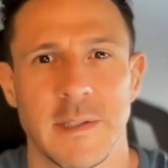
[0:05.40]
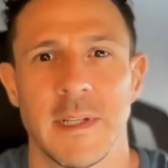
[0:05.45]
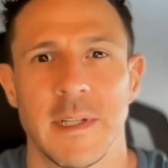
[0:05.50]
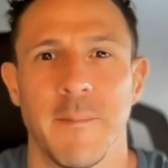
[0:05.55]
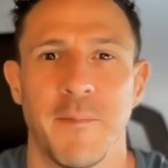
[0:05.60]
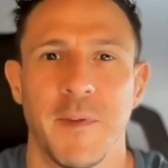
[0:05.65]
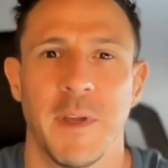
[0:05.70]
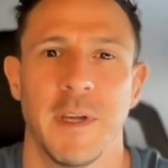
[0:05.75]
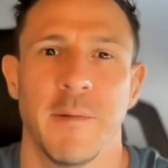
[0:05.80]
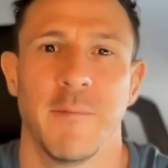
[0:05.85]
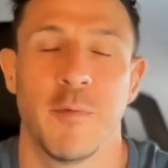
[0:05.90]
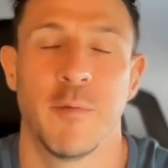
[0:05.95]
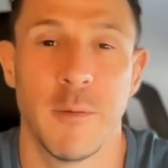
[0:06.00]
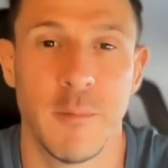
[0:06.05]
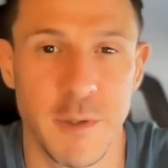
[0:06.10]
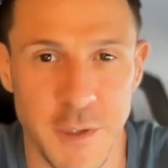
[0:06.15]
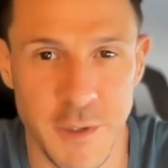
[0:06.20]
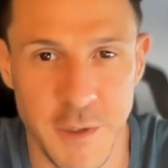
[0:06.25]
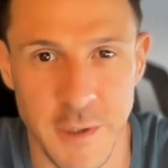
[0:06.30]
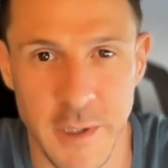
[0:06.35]
something I
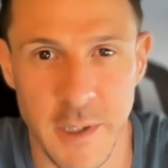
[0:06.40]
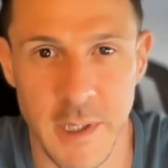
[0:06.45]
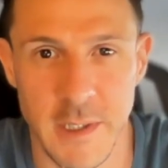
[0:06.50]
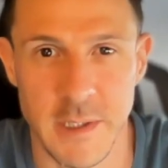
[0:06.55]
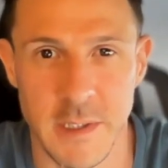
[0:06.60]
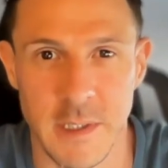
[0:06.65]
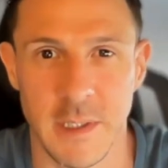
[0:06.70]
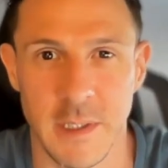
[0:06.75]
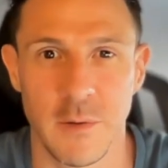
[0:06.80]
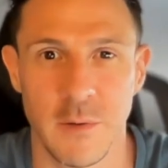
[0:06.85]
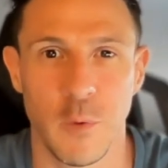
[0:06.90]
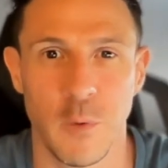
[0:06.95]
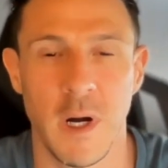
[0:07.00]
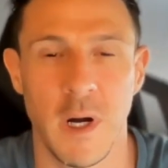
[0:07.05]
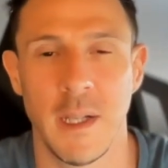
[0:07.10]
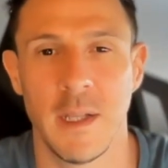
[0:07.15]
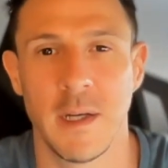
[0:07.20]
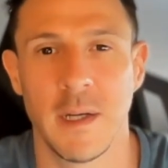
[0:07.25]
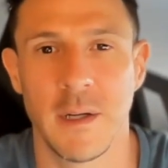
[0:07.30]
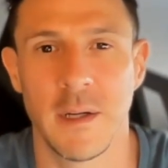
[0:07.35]
promised you guys a little
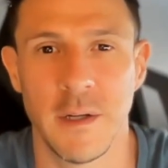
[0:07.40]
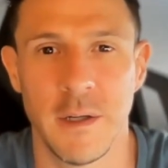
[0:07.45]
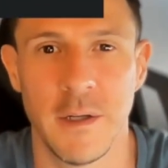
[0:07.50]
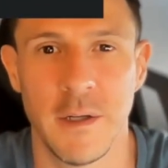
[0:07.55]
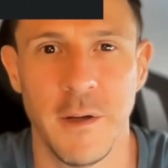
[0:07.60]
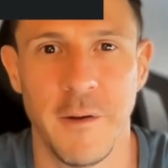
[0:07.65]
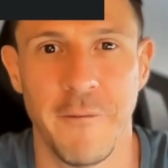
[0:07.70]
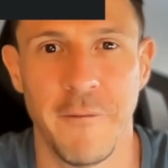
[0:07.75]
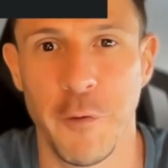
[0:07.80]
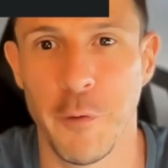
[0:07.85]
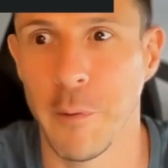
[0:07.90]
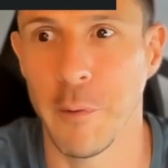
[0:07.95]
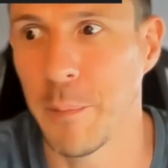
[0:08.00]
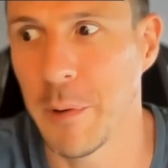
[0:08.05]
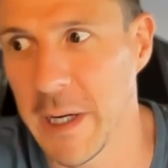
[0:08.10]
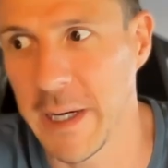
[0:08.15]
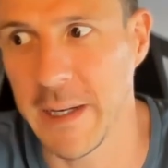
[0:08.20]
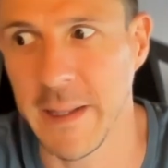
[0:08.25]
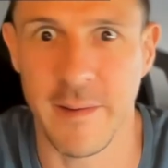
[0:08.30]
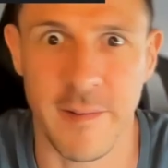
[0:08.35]
while ago. If you
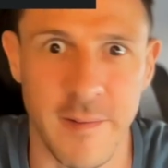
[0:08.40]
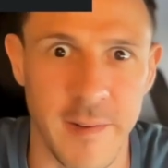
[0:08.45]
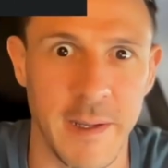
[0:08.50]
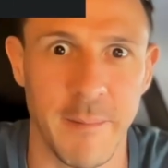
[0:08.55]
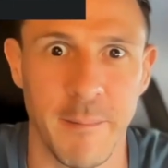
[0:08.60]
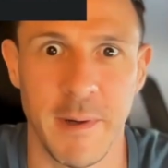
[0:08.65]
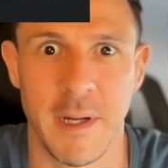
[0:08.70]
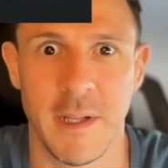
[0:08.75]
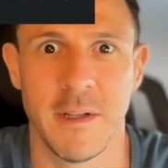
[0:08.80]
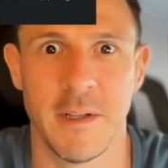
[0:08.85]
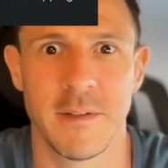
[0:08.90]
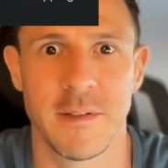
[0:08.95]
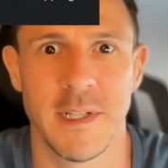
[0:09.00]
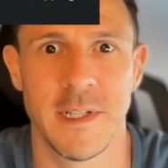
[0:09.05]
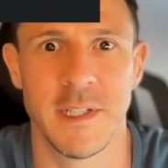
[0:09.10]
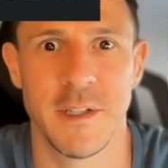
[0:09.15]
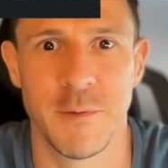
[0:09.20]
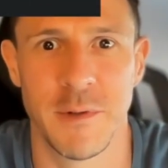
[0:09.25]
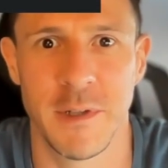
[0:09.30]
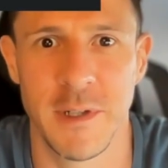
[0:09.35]
reply to this email, I'll
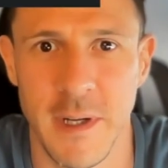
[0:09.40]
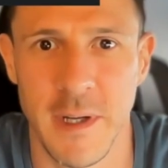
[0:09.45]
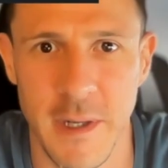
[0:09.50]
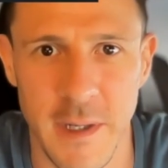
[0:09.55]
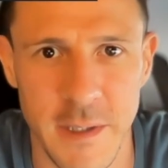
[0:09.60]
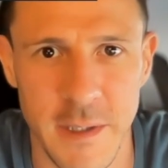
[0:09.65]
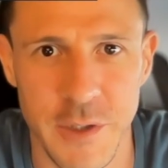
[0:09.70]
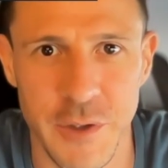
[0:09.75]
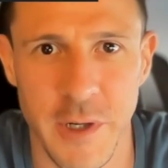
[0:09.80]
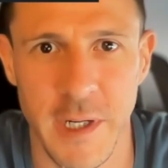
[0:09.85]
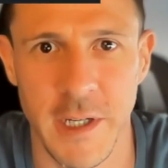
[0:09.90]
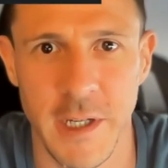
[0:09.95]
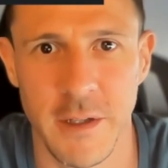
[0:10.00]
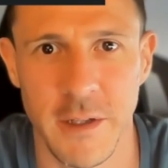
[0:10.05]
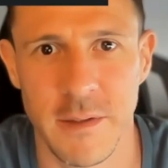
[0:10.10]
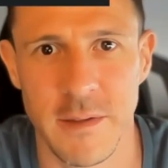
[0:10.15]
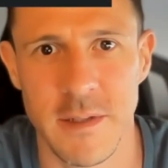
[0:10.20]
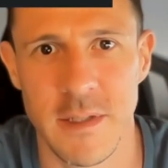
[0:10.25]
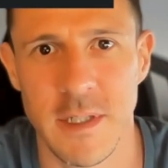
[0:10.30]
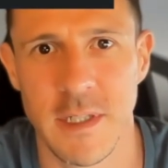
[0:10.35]
send you a training
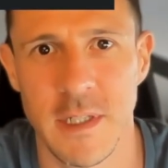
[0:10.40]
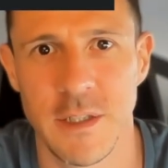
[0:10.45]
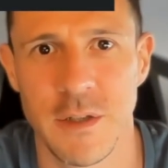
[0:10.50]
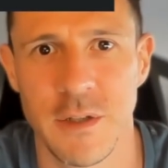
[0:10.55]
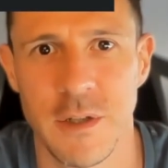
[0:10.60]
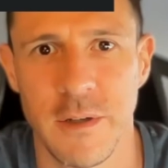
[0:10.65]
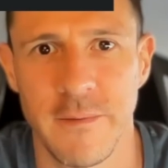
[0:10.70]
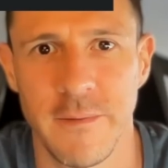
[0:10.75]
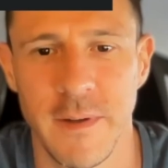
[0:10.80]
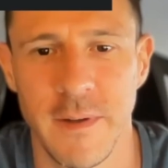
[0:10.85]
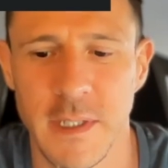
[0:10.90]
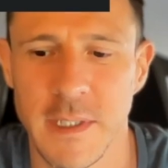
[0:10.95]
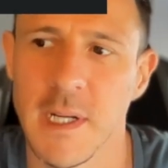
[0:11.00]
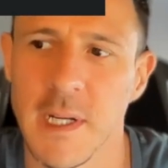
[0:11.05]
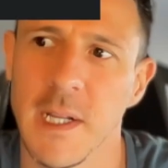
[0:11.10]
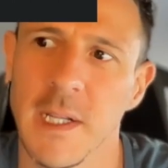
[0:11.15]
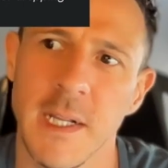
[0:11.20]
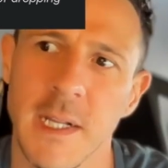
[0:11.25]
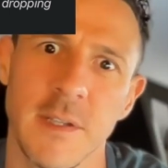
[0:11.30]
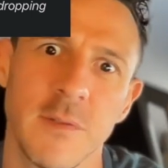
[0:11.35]
on the slingshot effect.
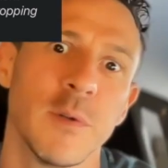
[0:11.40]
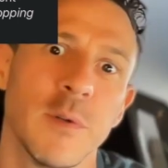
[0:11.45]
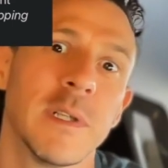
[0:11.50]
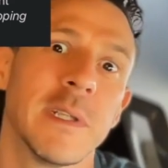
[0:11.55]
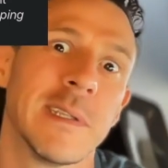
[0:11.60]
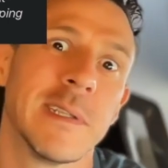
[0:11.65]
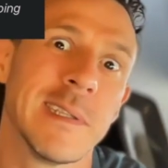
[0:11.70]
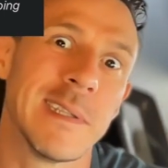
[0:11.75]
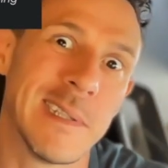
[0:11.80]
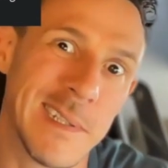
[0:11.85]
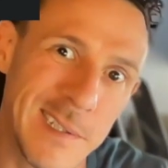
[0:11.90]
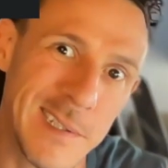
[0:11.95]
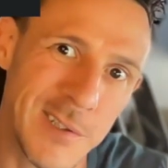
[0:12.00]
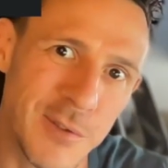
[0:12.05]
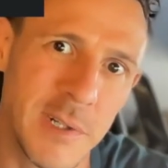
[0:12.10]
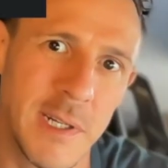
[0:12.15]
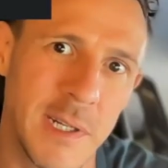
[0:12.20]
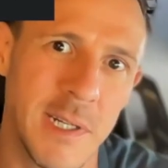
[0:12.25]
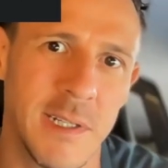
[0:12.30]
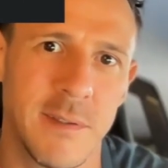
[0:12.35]
And that's what this
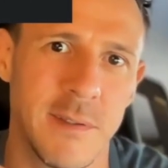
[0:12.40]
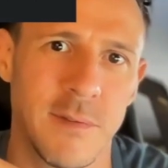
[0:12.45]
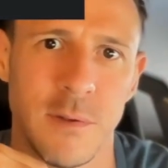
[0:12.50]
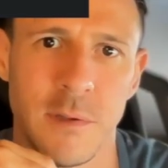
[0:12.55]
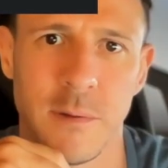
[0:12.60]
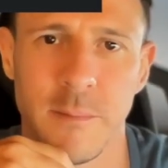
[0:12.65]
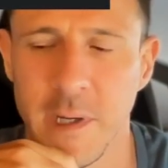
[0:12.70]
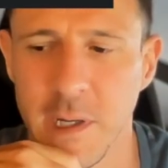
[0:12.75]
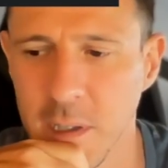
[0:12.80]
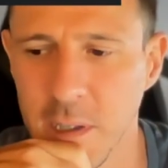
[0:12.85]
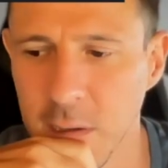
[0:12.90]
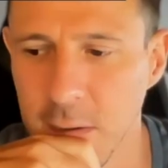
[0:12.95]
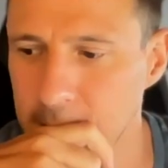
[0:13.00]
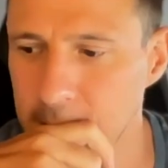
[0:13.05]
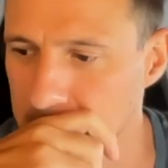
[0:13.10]
training is all about.